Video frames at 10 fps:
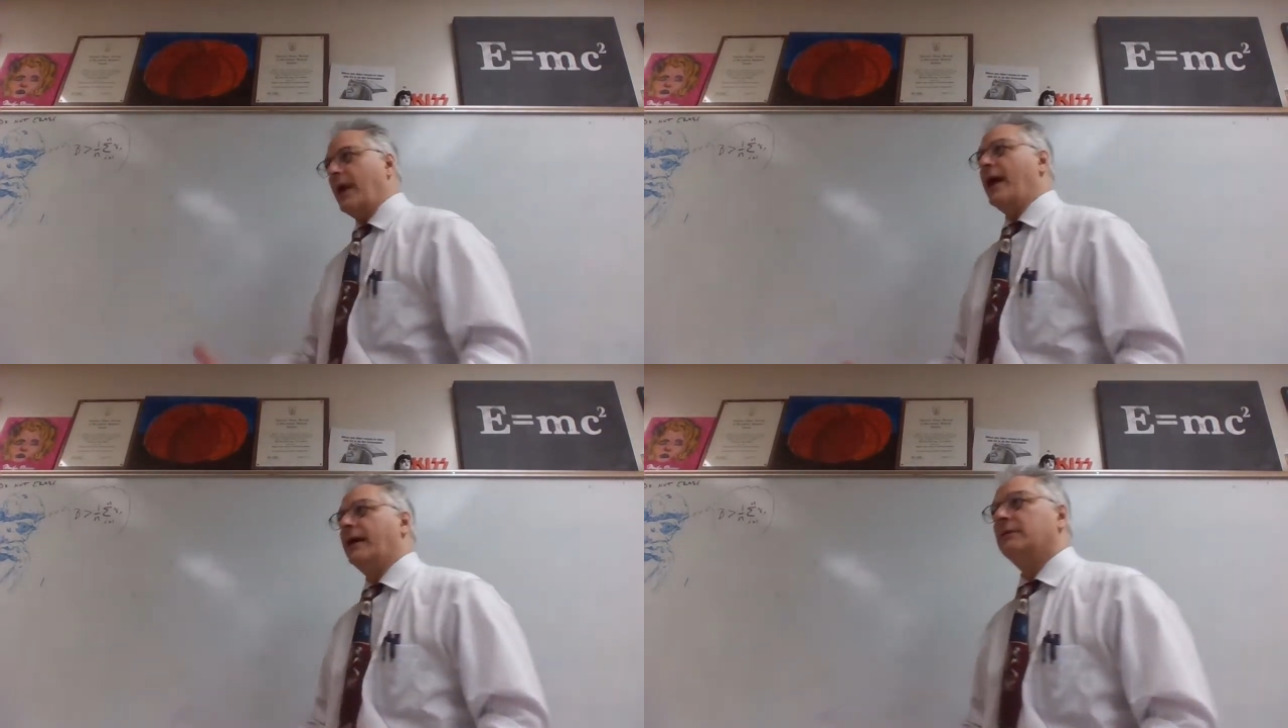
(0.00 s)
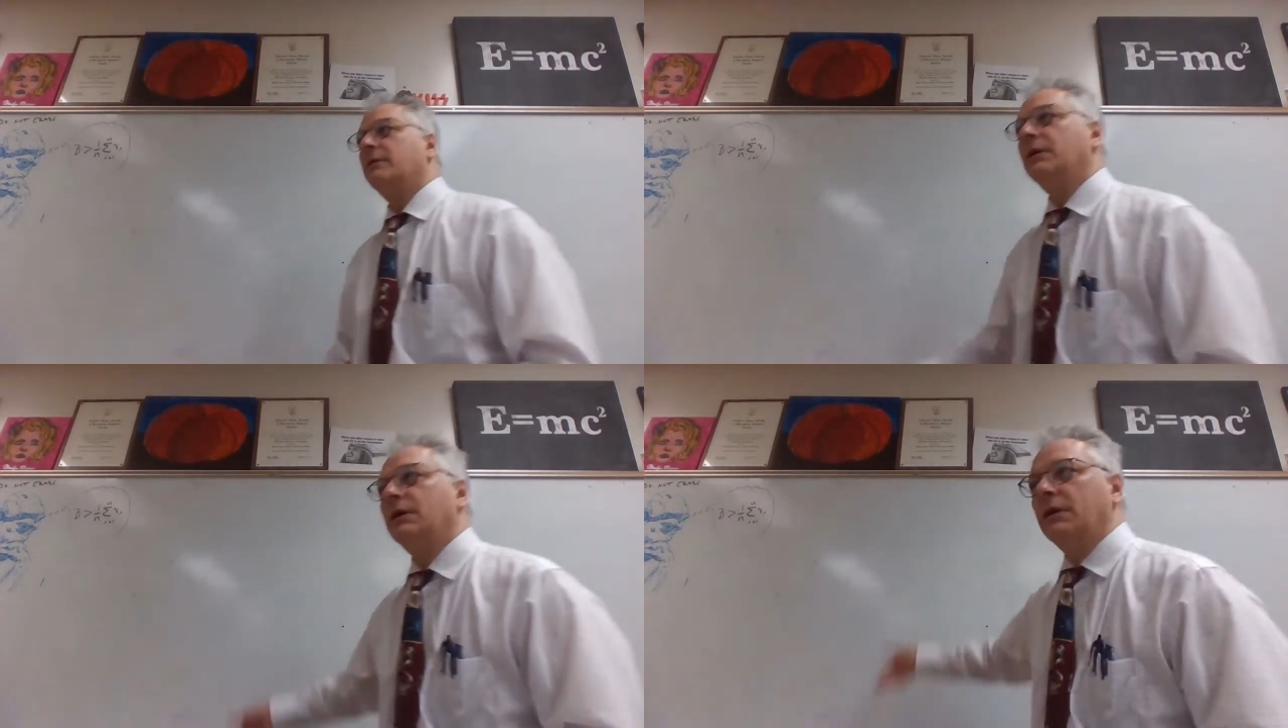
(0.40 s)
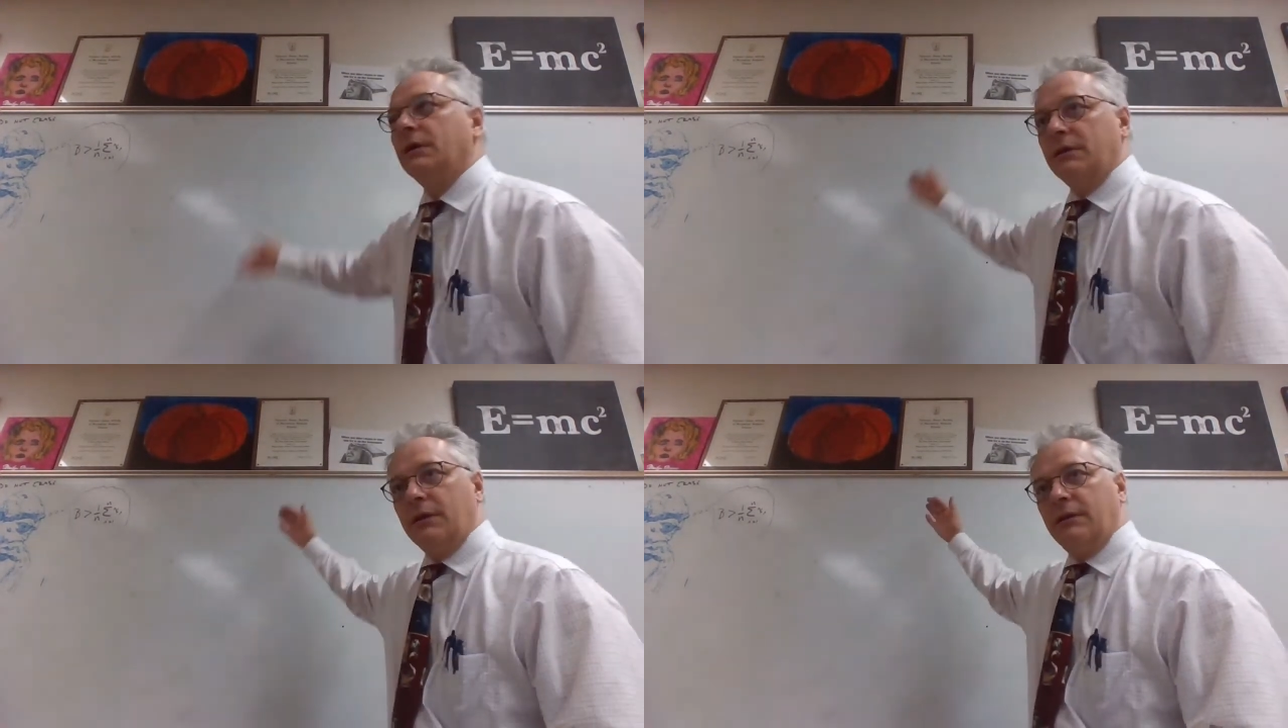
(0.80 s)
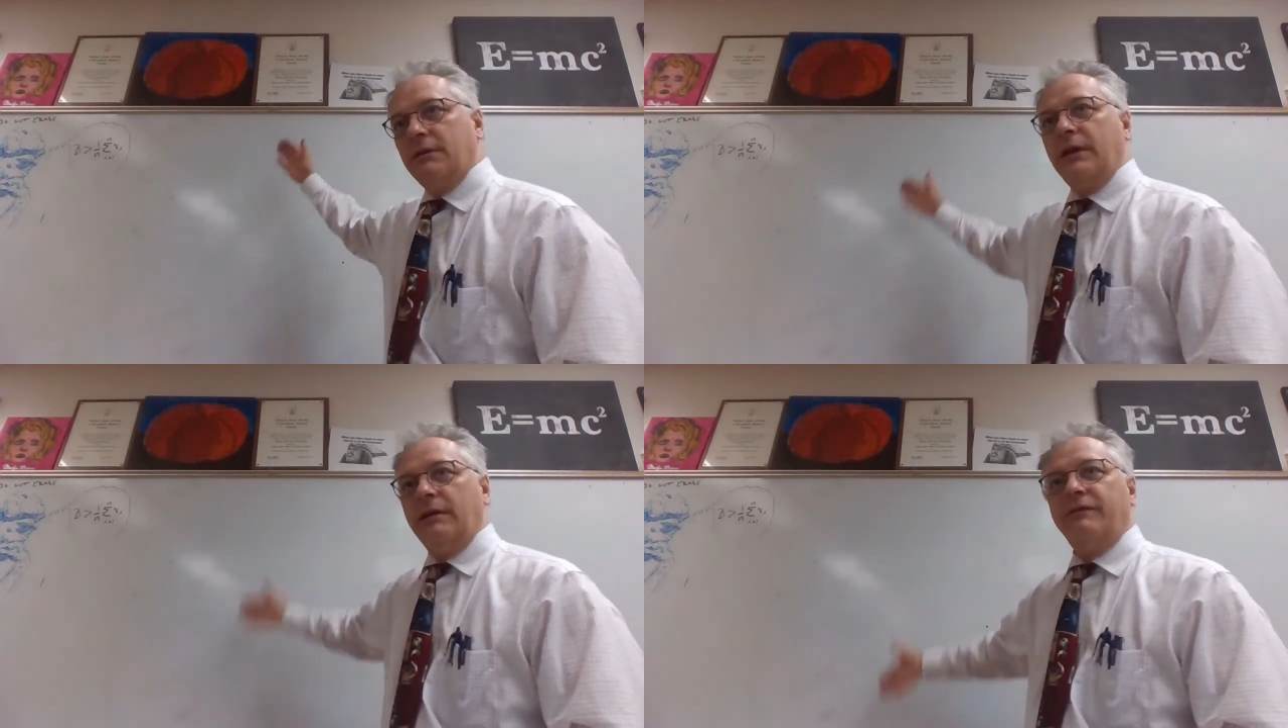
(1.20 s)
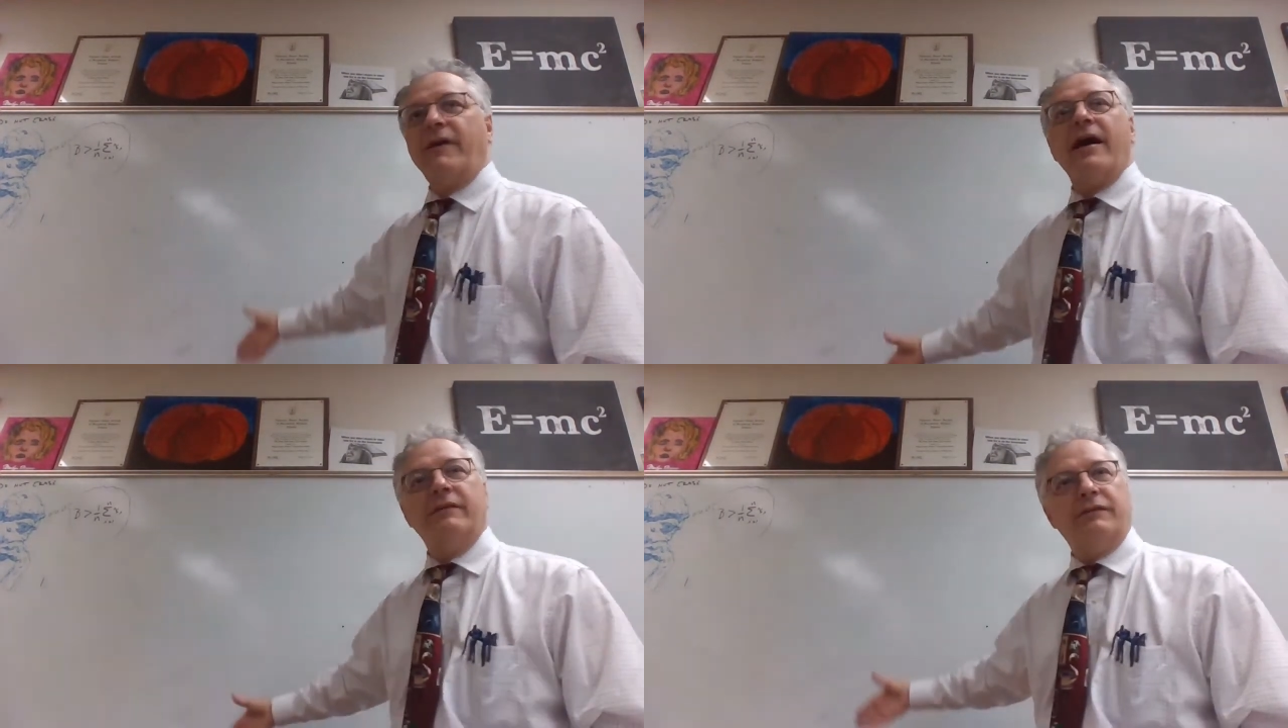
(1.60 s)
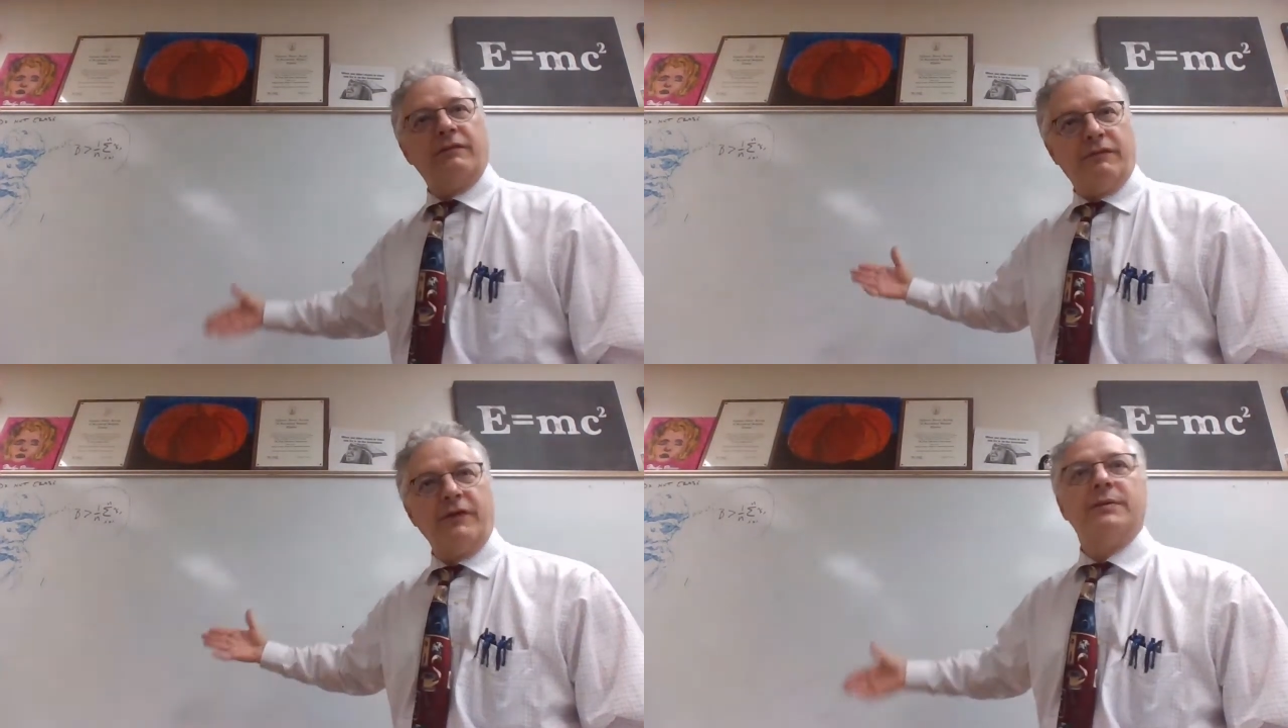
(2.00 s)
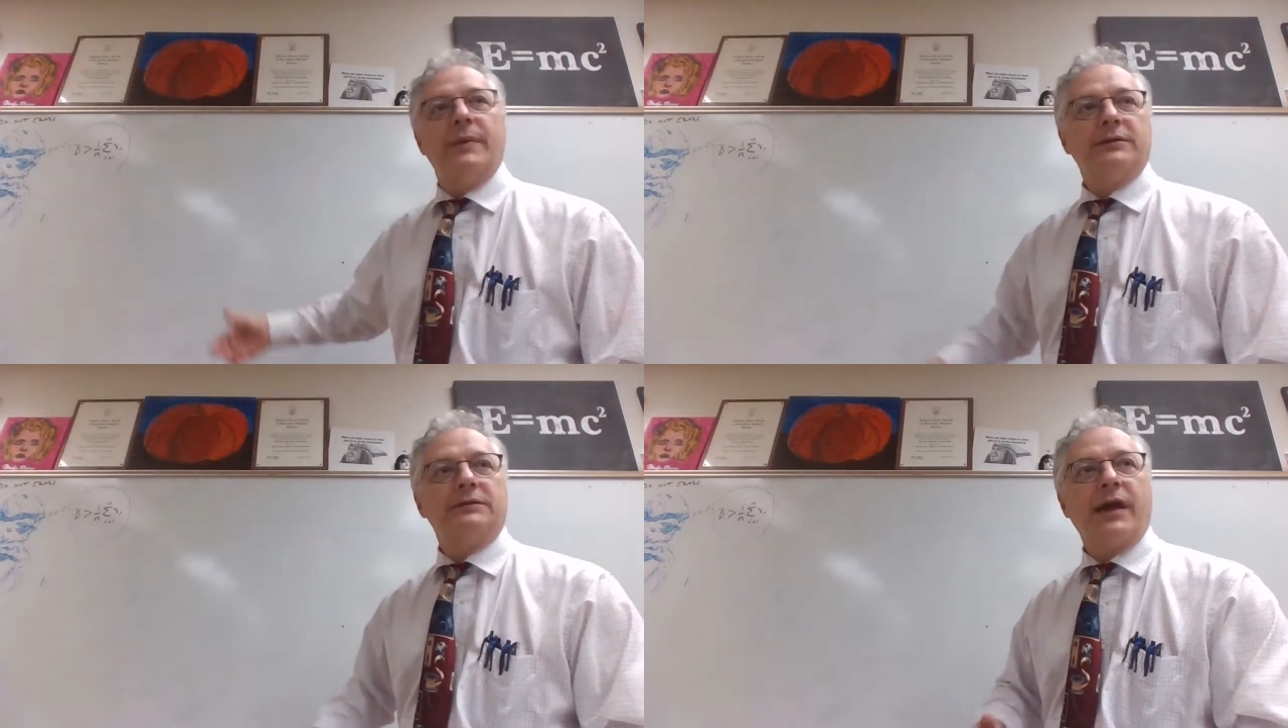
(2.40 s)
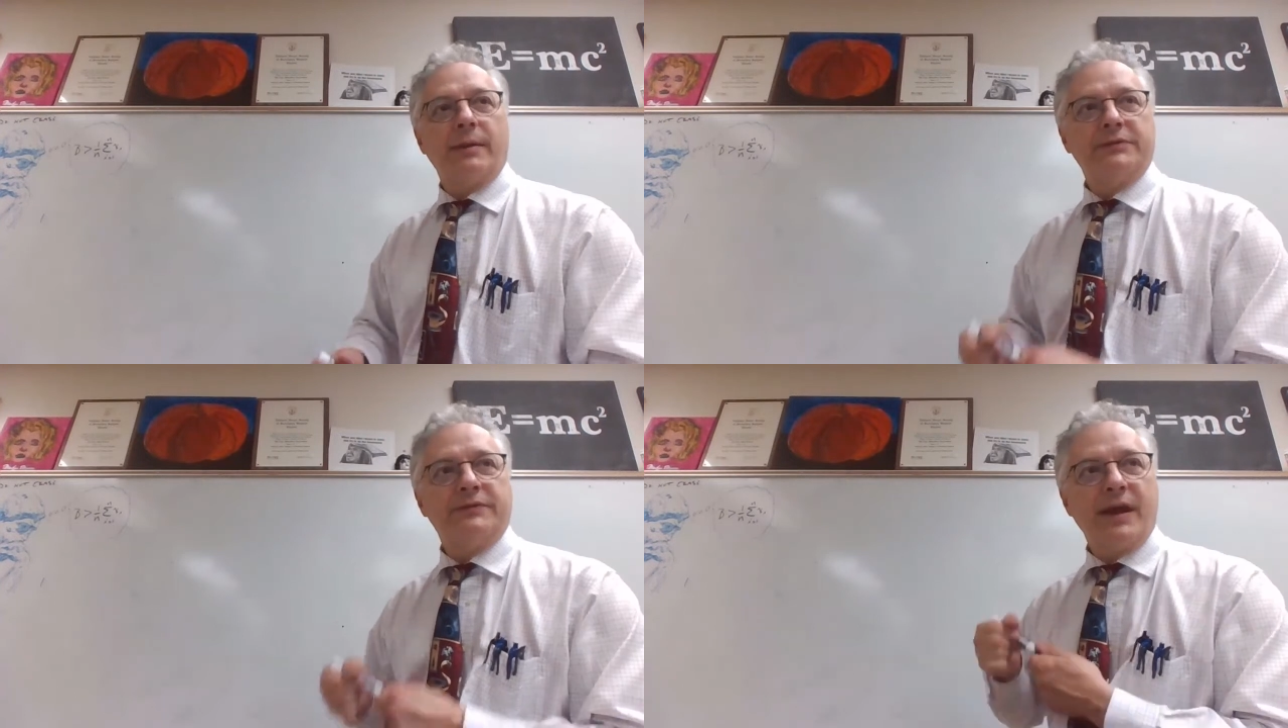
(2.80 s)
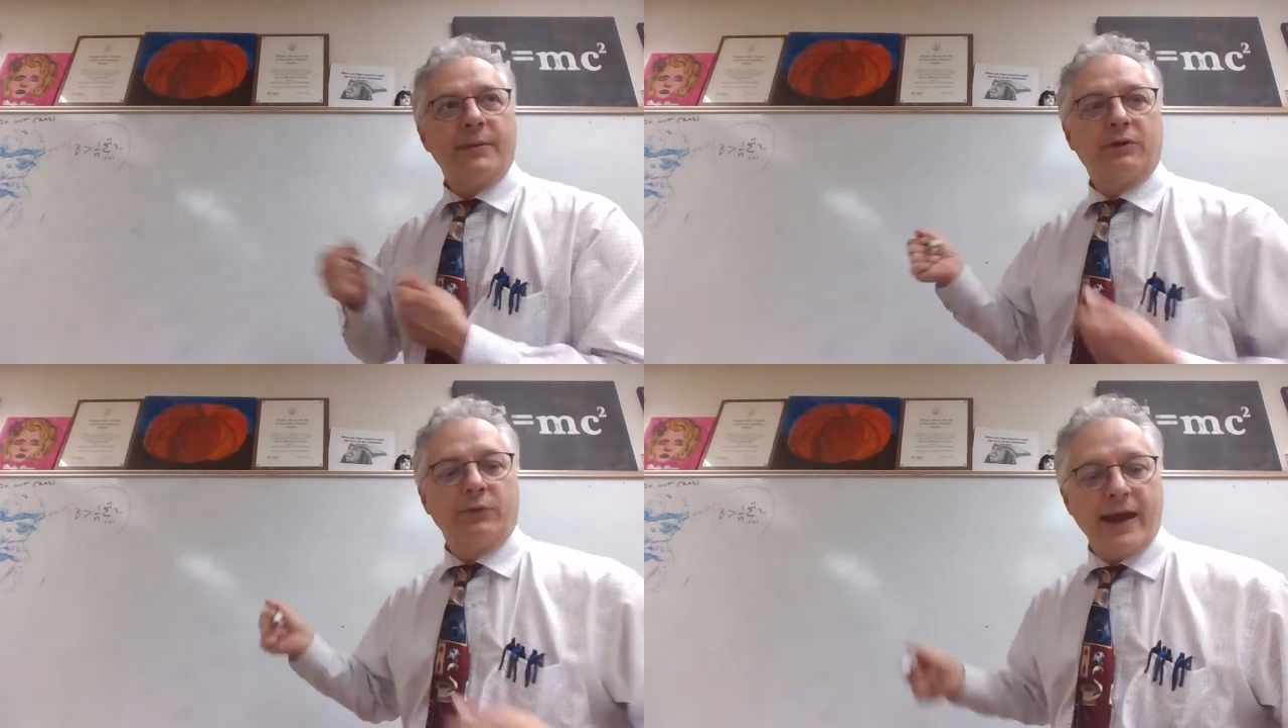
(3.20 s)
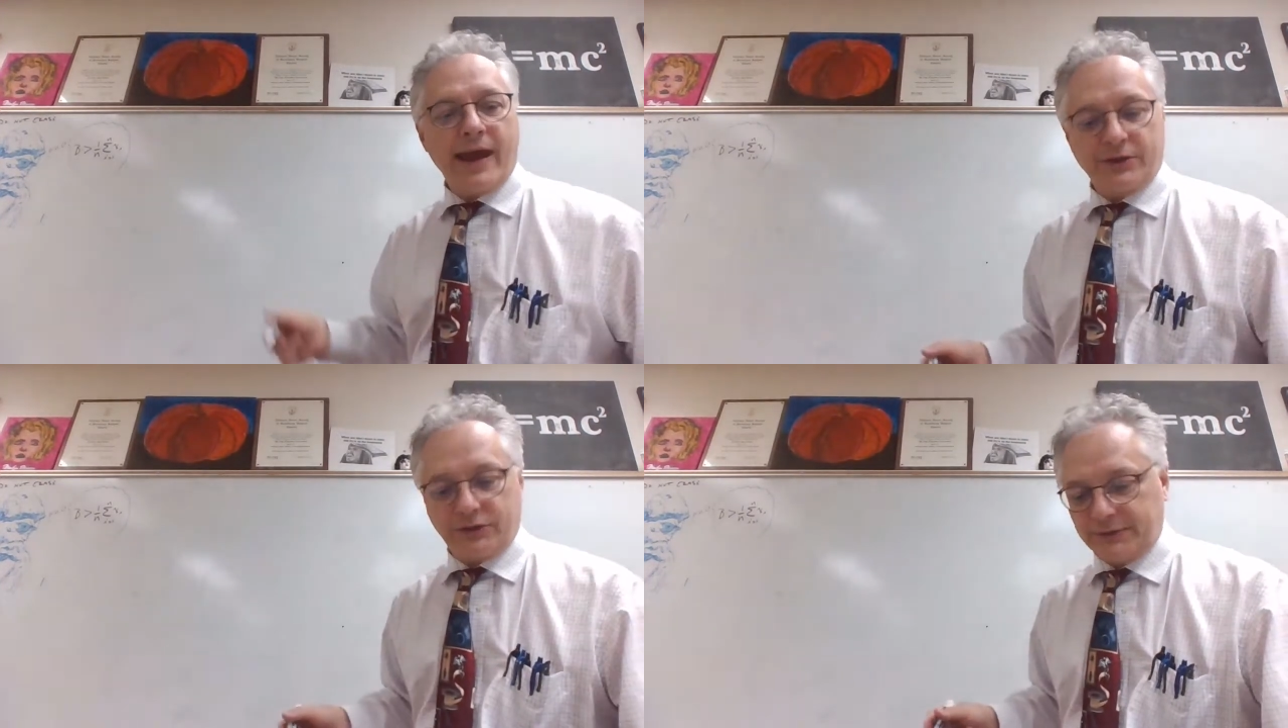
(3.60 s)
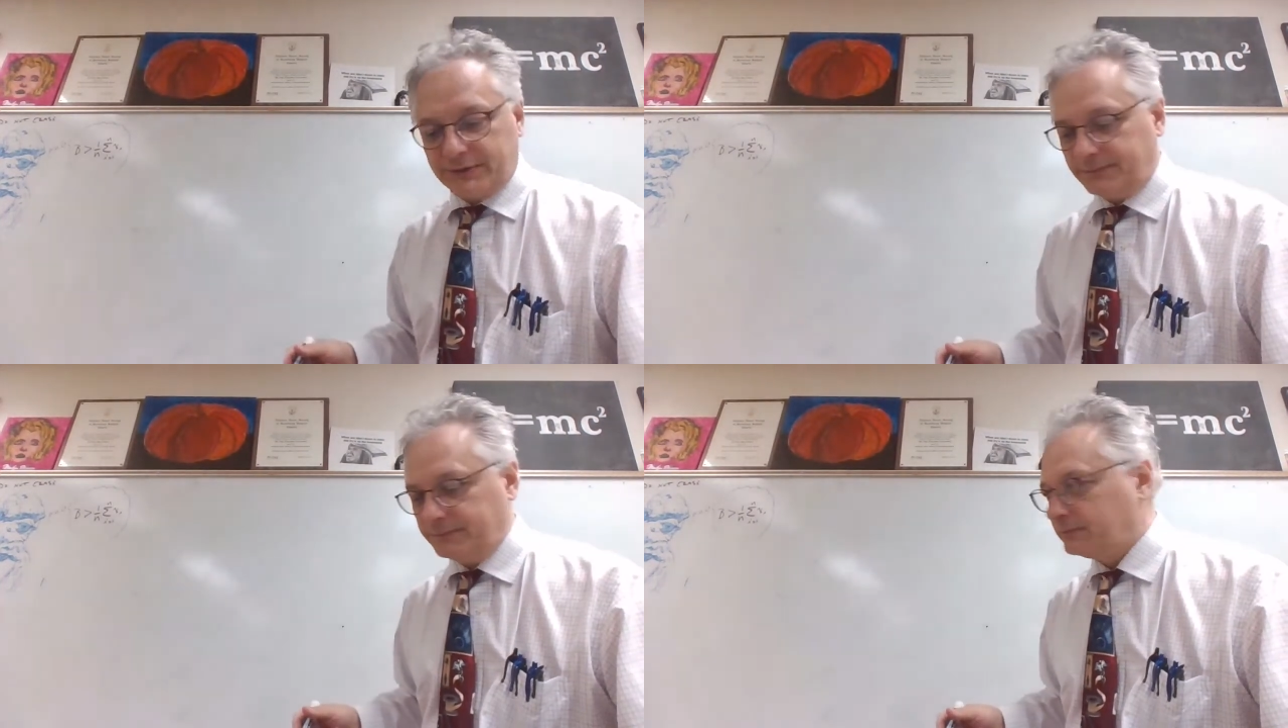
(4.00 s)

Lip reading: at the 5 fundamental types of chemical reactions.